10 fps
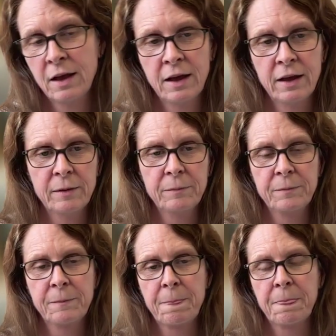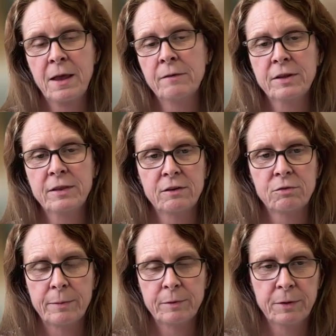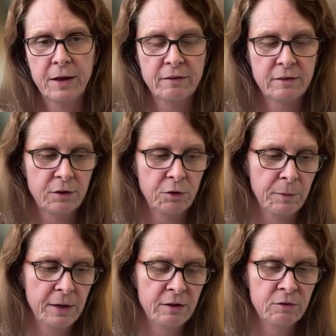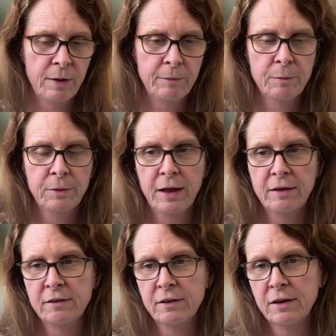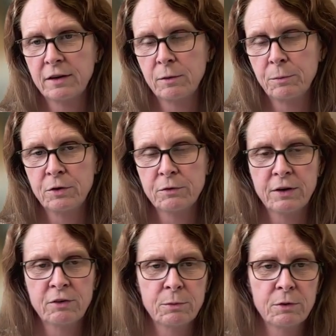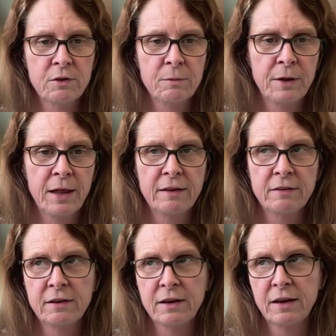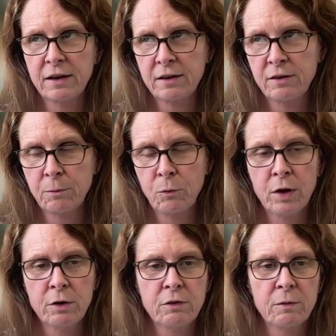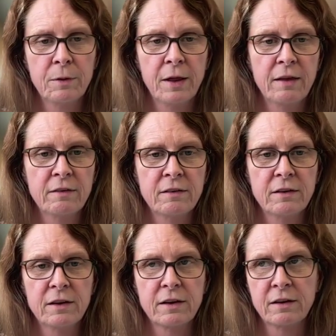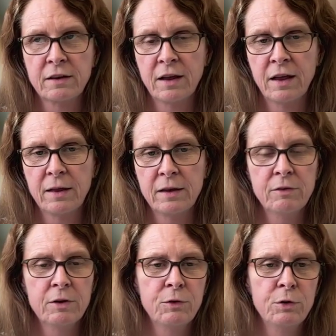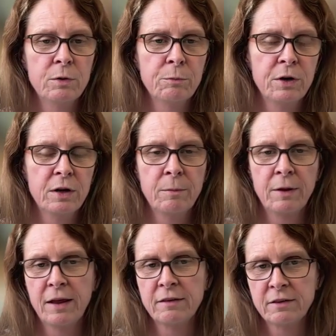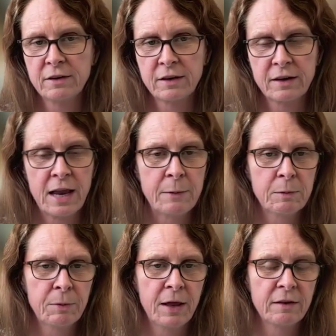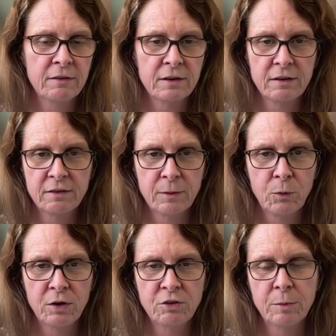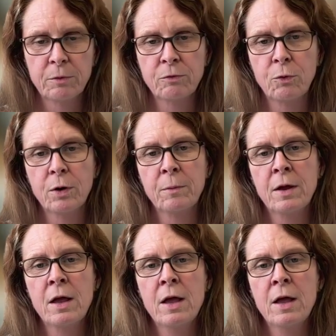um, everything is wrapped in plastic. Your meat is wrapped in plastic. You put your vegetables in plastic. Your water is in plastic. Uh, even if you didn't put it in plastic, it came in plastic in some way, shape, or form.